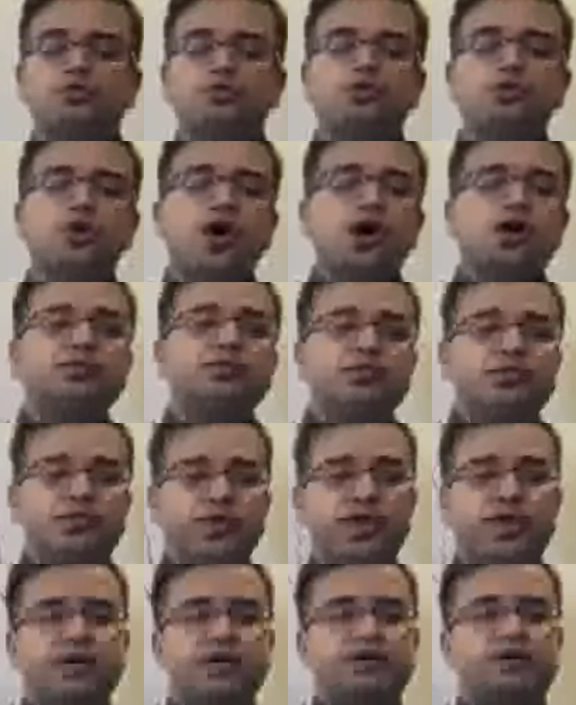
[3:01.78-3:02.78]

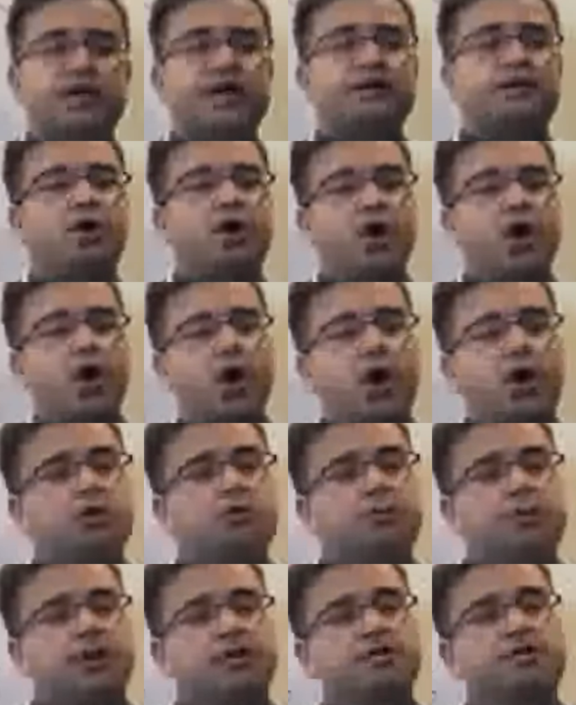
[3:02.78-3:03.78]
fevers, chills,
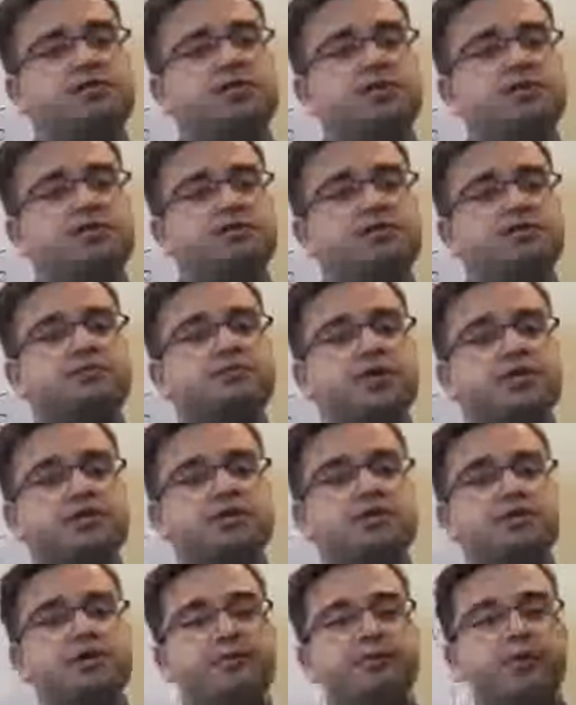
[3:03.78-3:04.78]
weakness, and
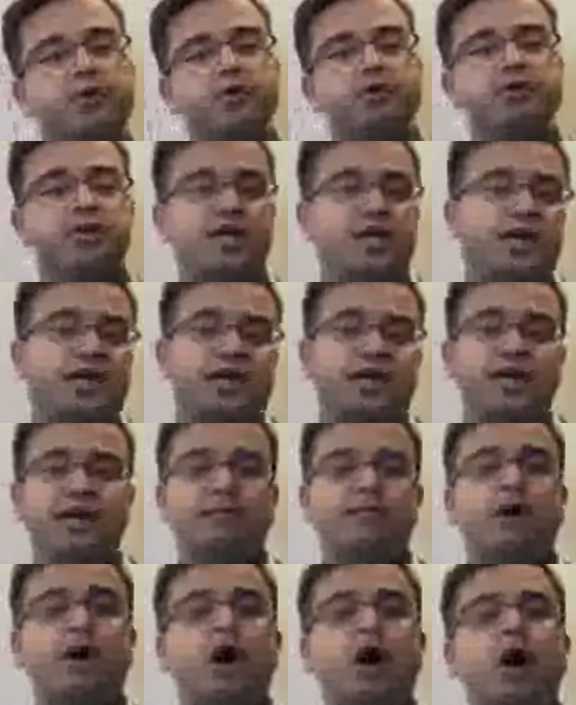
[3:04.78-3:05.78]
sometimes
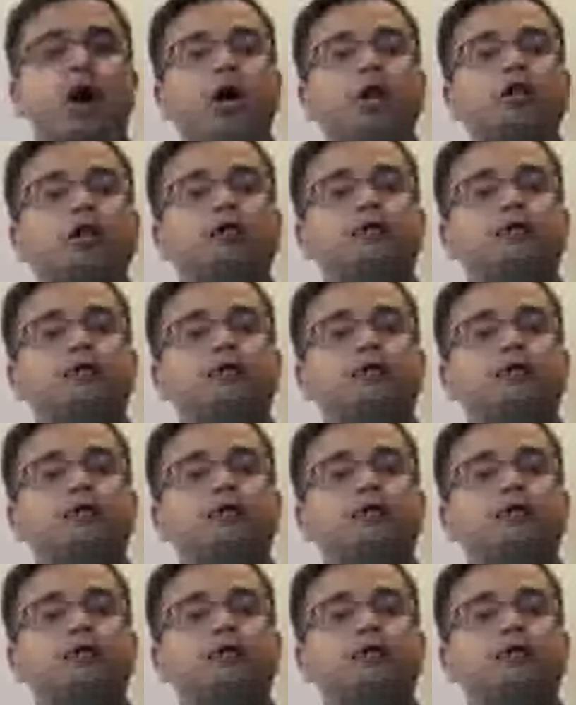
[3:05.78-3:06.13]
confusion.